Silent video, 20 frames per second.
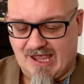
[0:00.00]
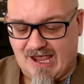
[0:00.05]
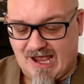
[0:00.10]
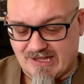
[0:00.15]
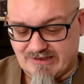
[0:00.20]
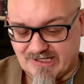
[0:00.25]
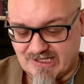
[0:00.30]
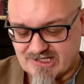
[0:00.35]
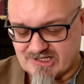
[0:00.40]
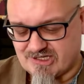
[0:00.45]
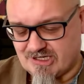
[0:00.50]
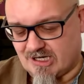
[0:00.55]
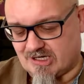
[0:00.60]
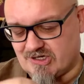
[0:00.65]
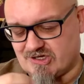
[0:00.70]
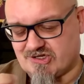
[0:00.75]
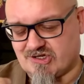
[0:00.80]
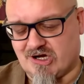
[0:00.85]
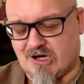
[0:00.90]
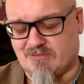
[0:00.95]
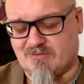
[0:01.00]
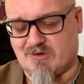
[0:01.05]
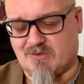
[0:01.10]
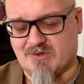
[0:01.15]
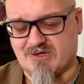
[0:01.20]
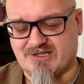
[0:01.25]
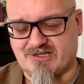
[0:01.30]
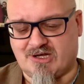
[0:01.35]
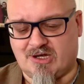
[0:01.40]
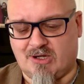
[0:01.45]
this yarn shop
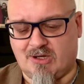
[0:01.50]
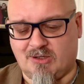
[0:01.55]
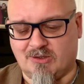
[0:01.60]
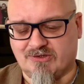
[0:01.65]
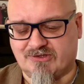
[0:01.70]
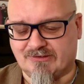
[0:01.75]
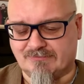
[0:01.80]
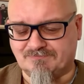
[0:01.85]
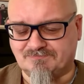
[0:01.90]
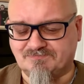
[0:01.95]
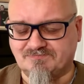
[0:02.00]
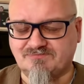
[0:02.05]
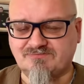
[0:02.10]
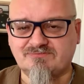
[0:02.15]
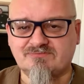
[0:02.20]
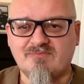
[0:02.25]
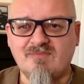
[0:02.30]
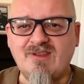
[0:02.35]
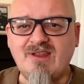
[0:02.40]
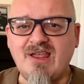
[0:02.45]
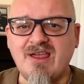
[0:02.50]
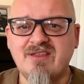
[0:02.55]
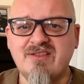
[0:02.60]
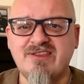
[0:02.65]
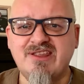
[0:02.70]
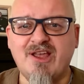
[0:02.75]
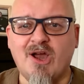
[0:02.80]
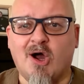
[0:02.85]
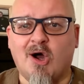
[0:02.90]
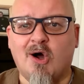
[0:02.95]
was called
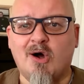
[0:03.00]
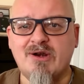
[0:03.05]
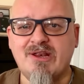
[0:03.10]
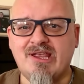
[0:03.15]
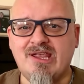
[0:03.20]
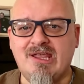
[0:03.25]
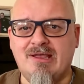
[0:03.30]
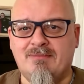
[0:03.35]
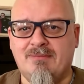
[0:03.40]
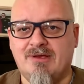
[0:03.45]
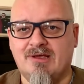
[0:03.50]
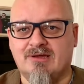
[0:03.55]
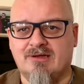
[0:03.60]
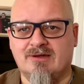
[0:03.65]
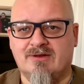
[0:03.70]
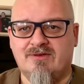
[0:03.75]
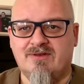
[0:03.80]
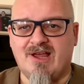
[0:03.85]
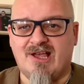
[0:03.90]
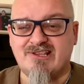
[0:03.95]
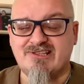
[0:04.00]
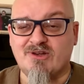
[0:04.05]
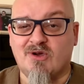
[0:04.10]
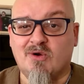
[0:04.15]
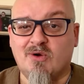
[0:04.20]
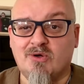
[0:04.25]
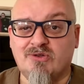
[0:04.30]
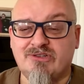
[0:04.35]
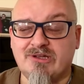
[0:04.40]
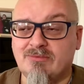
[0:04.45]
the Orry Mill. That's
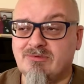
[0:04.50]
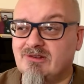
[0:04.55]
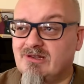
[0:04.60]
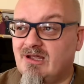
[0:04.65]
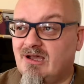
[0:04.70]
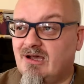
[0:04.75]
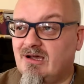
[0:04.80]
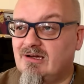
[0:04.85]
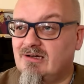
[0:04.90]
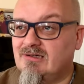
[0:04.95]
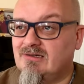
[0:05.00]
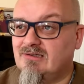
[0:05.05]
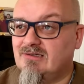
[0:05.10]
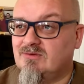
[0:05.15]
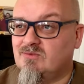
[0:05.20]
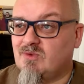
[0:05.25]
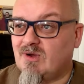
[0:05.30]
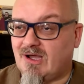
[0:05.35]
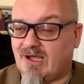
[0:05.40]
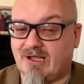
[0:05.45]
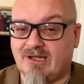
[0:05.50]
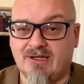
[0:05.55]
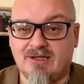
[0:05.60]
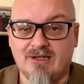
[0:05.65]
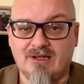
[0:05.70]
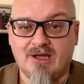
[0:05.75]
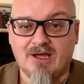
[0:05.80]
O-R-R-Y.